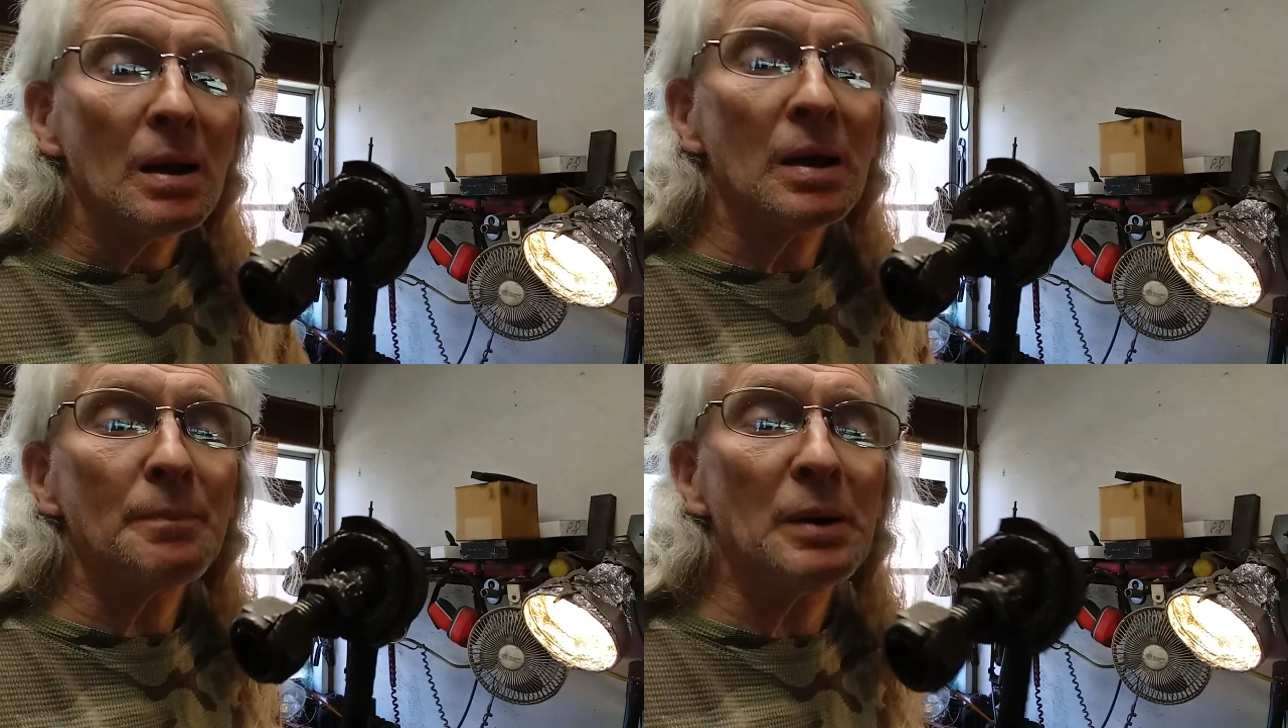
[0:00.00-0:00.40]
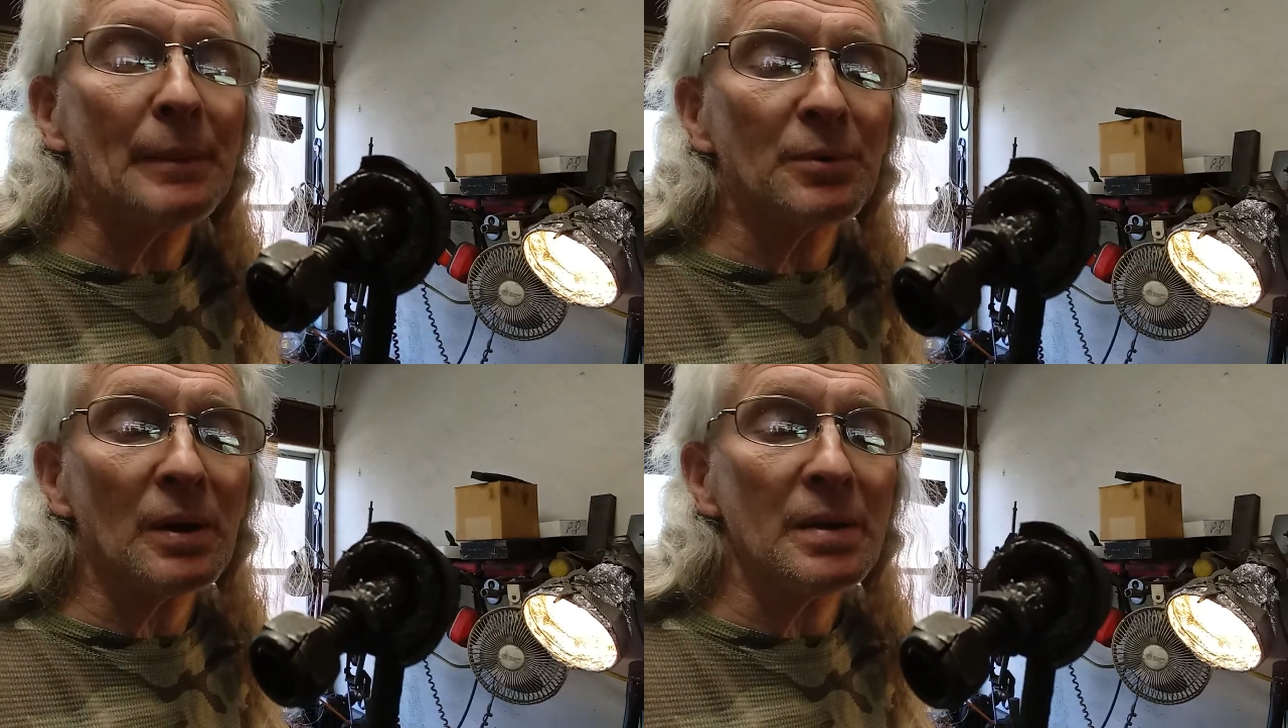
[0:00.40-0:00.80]
and it
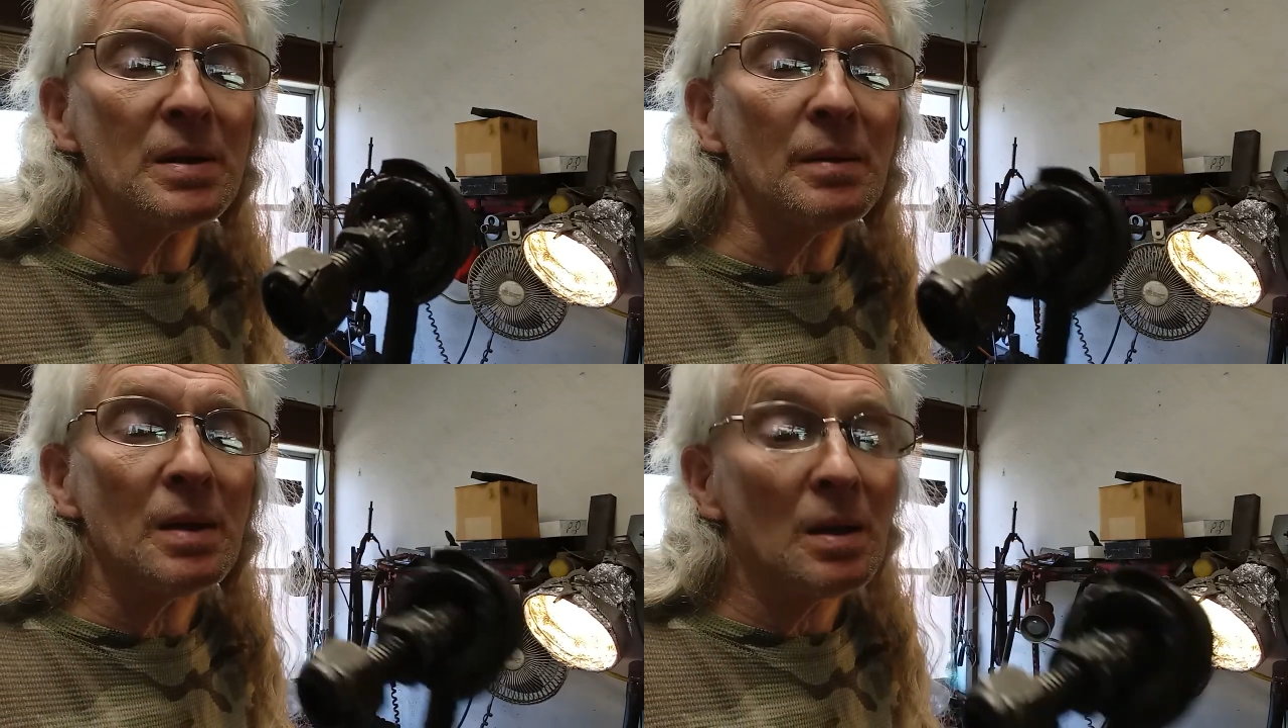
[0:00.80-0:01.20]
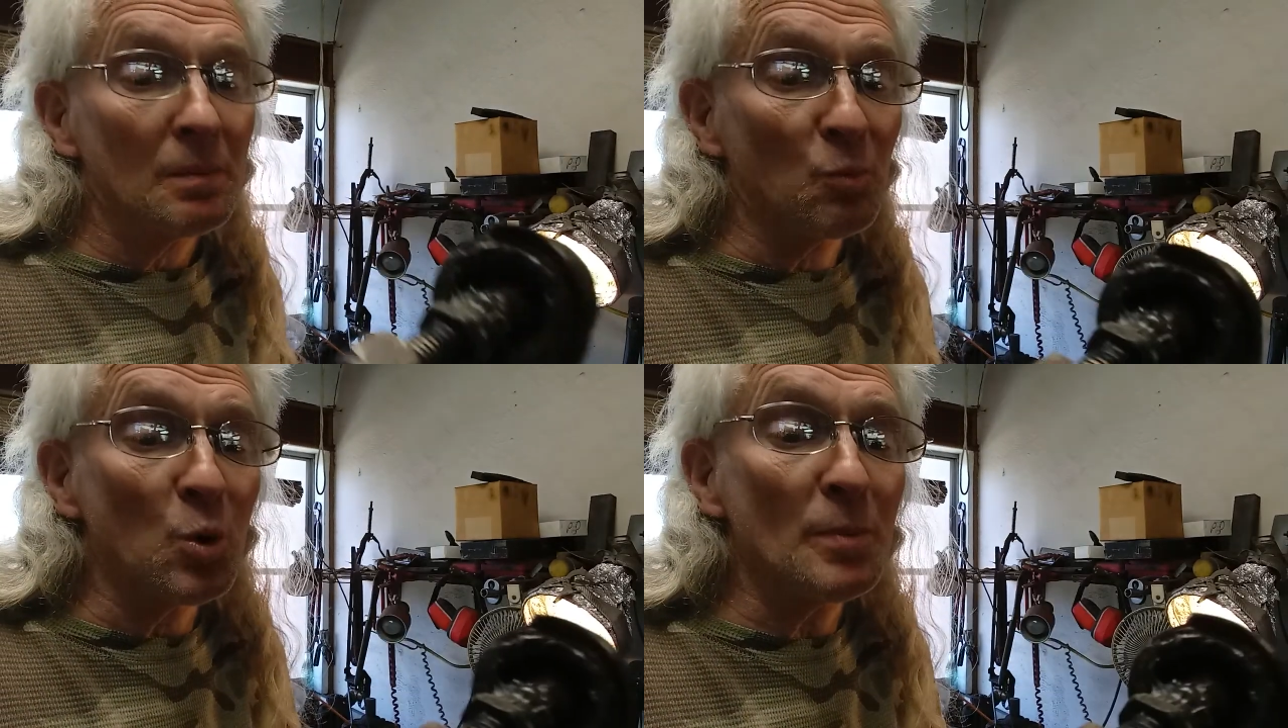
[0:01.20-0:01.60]
popped right in.
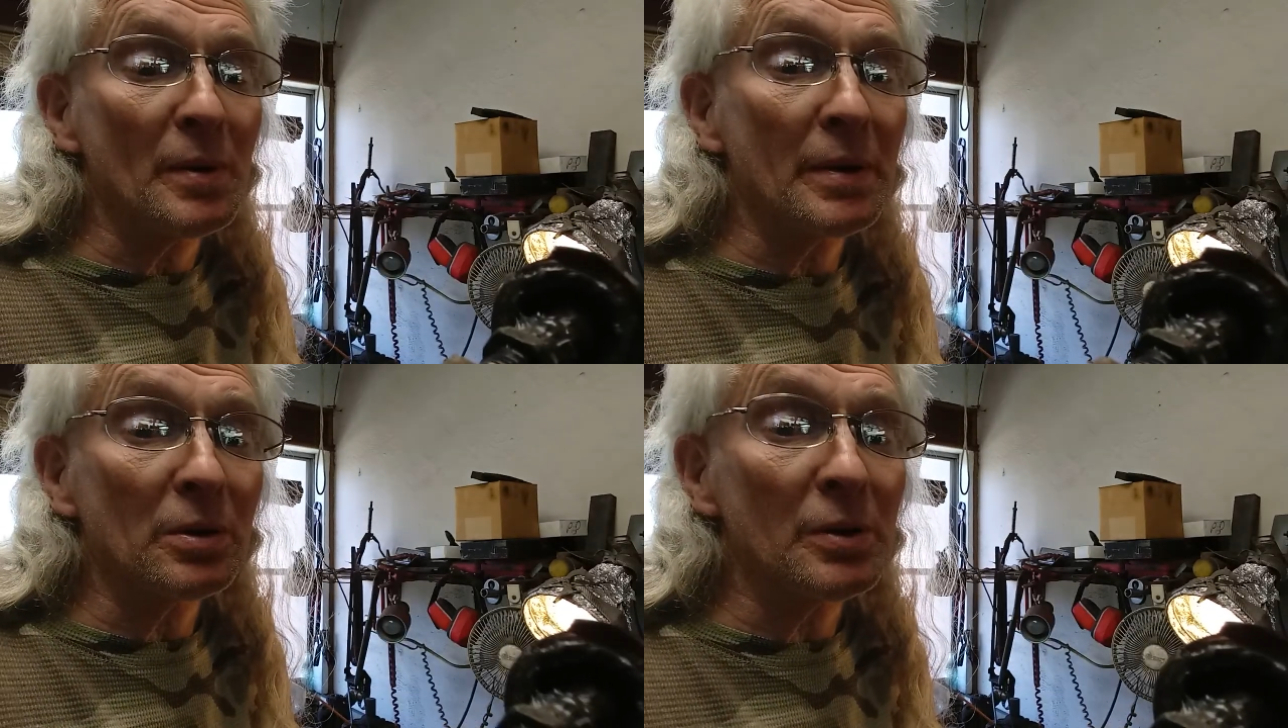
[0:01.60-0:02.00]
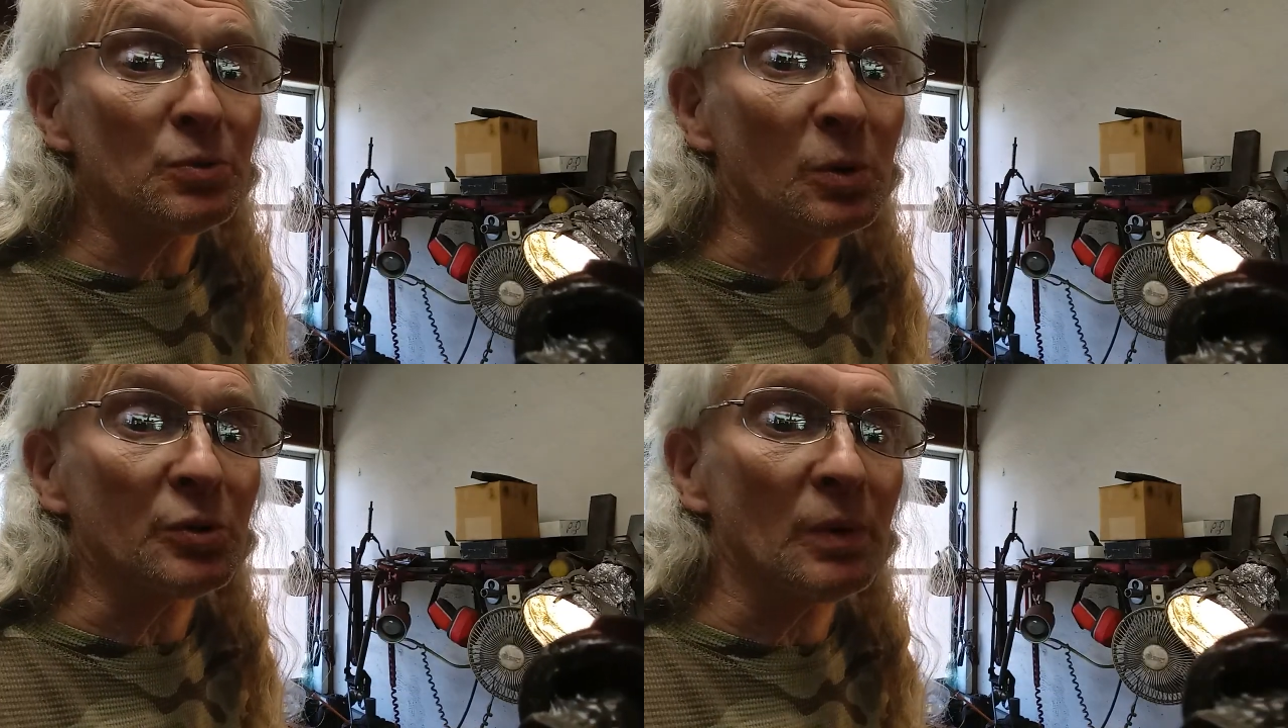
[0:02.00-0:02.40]
Wheel bearing
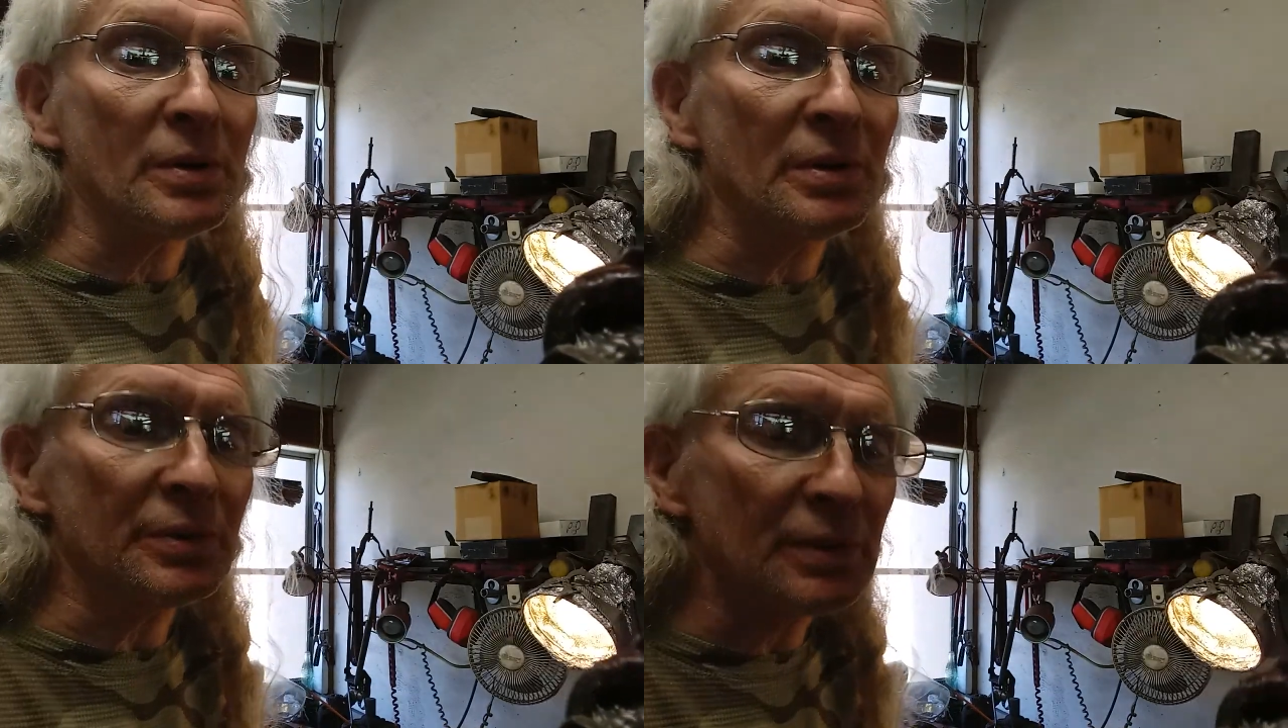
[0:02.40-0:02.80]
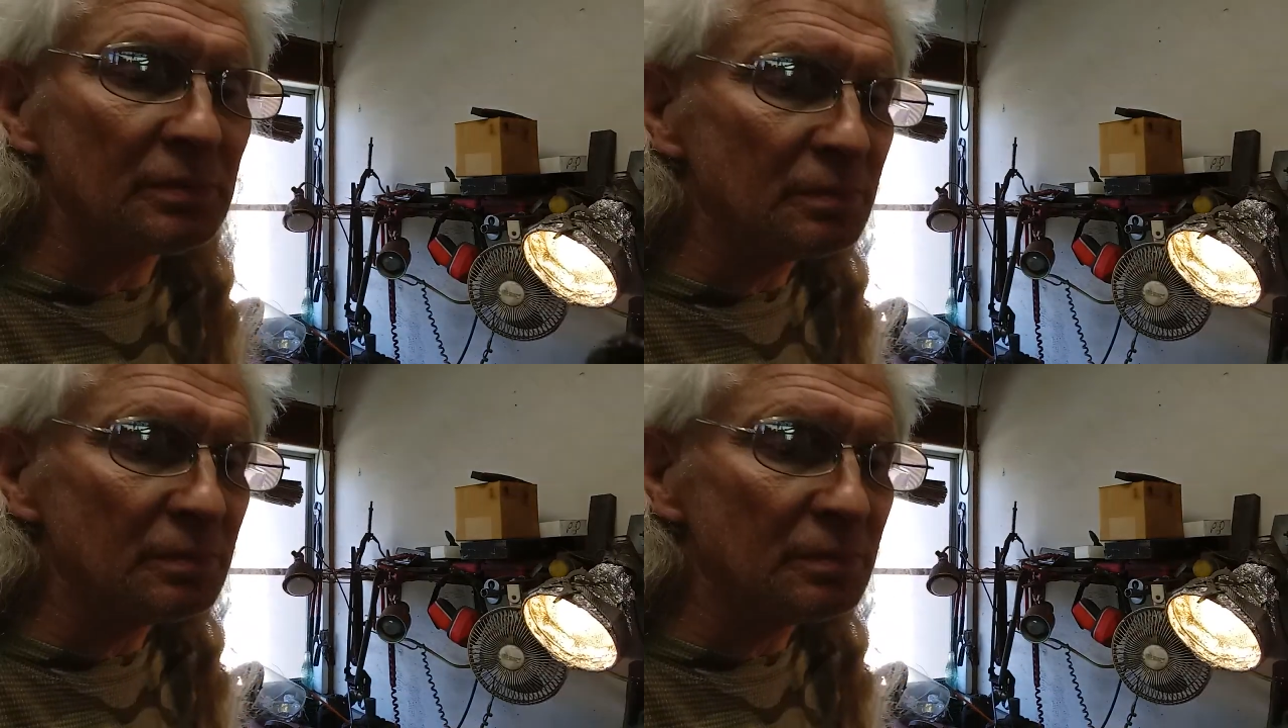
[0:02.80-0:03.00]
grease works wonders.